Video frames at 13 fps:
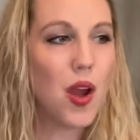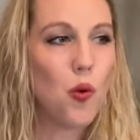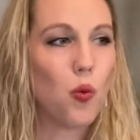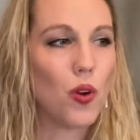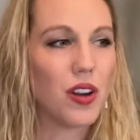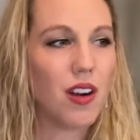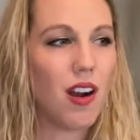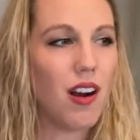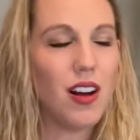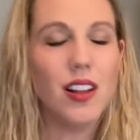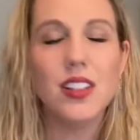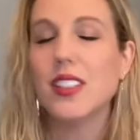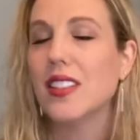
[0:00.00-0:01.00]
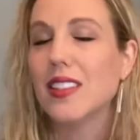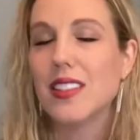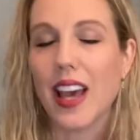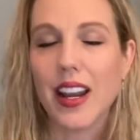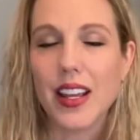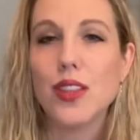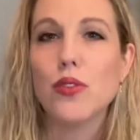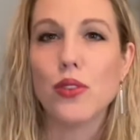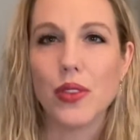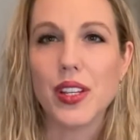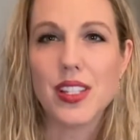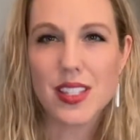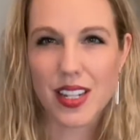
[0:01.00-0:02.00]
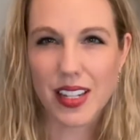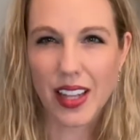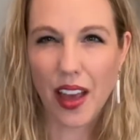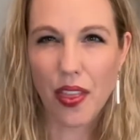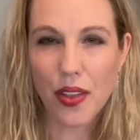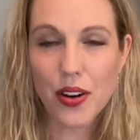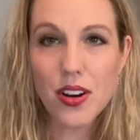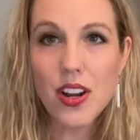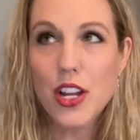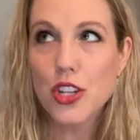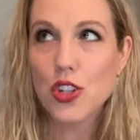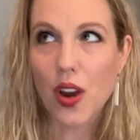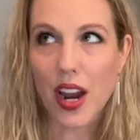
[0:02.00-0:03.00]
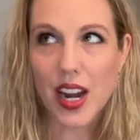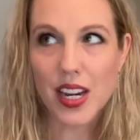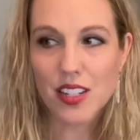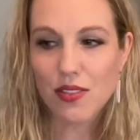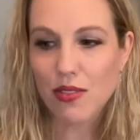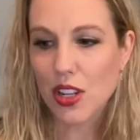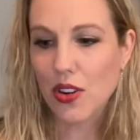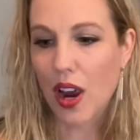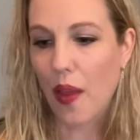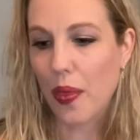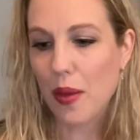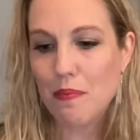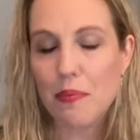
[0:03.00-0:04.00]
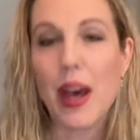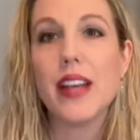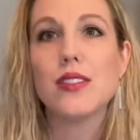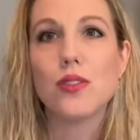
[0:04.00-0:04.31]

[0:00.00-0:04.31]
we're all just getting through this together, trying to figure out the best